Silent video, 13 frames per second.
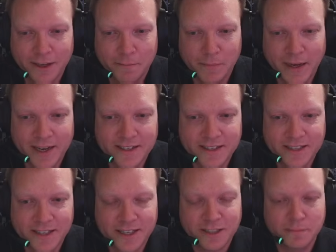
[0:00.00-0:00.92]
paid
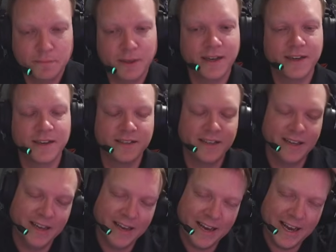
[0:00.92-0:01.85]
season pass.
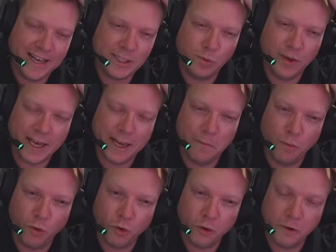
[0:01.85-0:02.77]
As we get
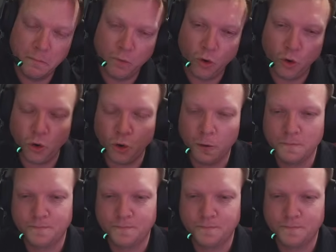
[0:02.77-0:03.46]
more and more